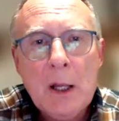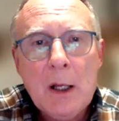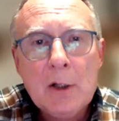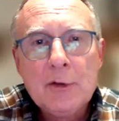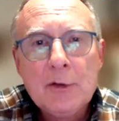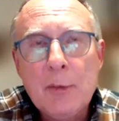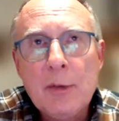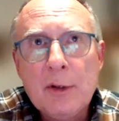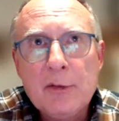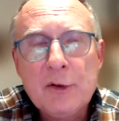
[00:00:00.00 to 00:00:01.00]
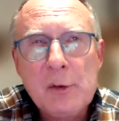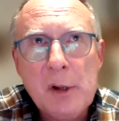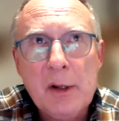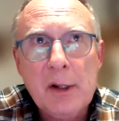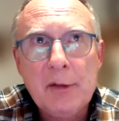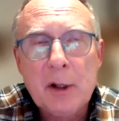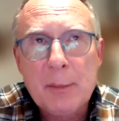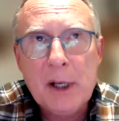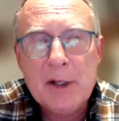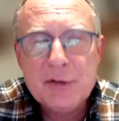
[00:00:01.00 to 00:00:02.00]
So there'll
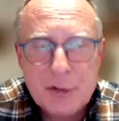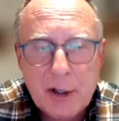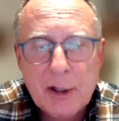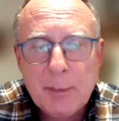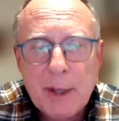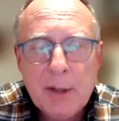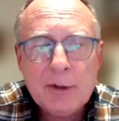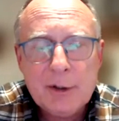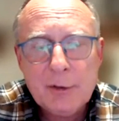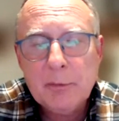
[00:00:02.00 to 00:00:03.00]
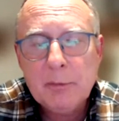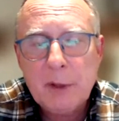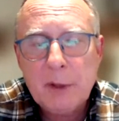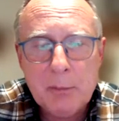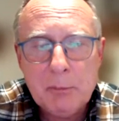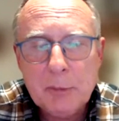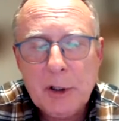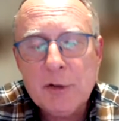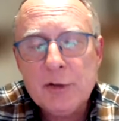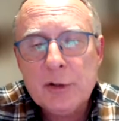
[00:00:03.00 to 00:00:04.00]
be a certain amount in
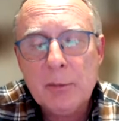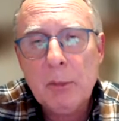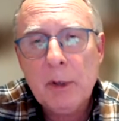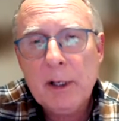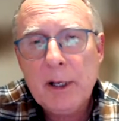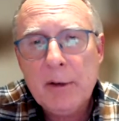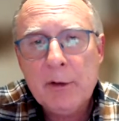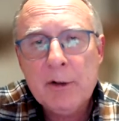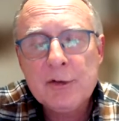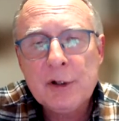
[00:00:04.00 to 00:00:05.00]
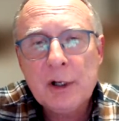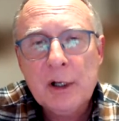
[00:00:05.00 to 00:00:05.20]
coastal areas,